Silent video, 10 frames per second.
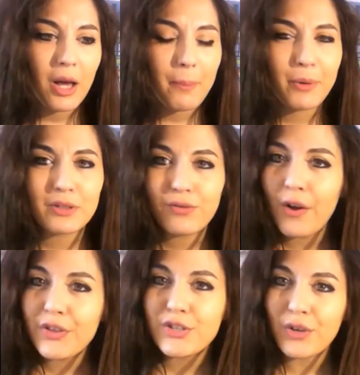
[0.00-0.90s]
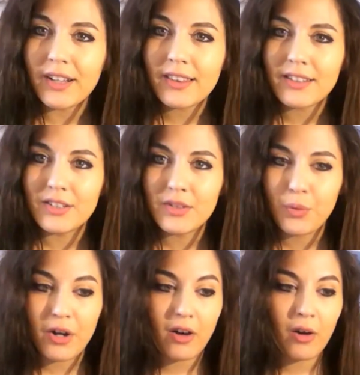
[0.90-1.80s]
But it was further strengthened
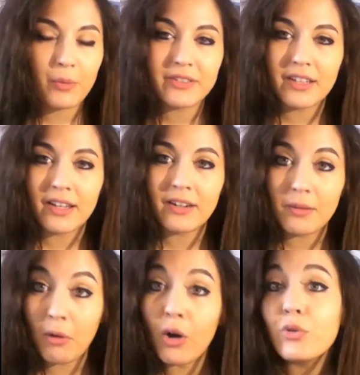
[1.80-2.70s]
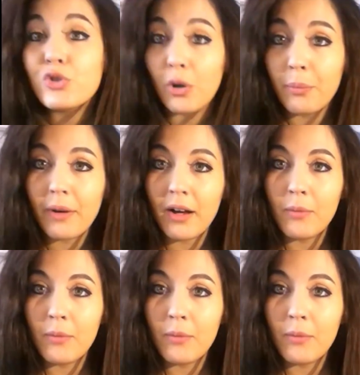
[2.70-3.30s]
when I was in my old job,